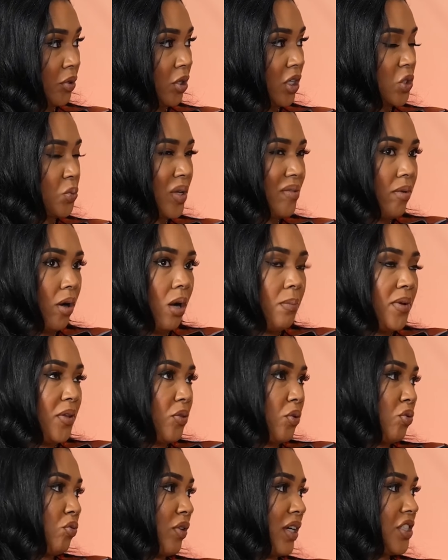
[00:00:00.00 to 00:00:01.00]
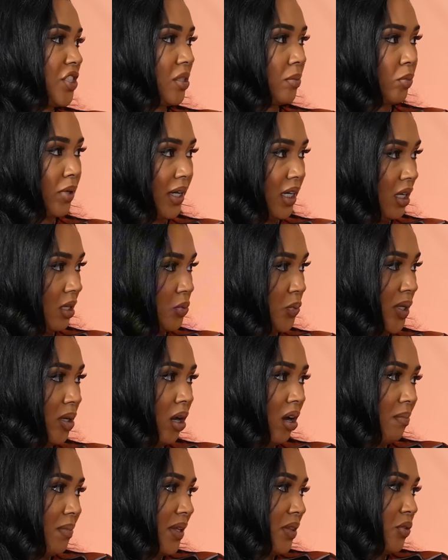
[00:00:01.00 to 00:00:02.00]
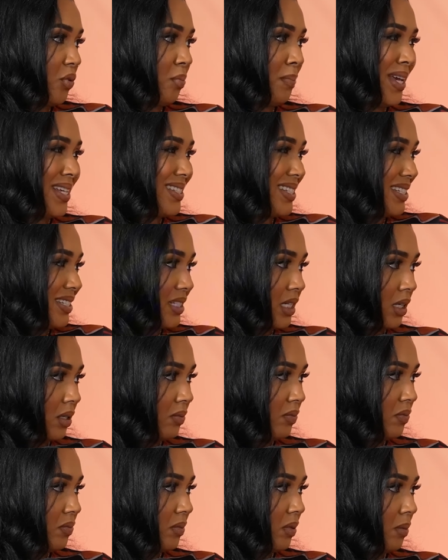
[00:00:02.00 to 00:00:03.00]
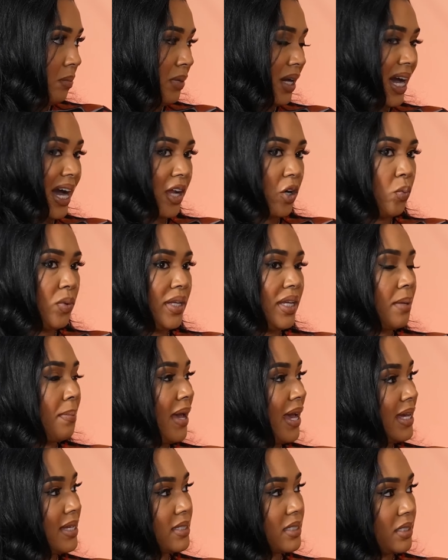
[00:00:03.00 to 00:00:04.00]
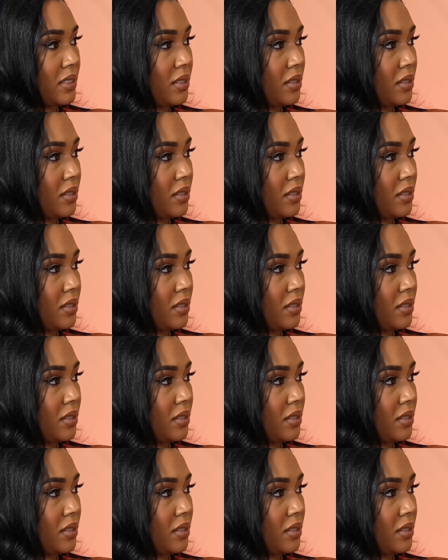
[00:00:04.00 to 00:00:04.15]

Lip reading: Because we've all been through friendship breakups. We all been through messy stuff. But how do we get past it?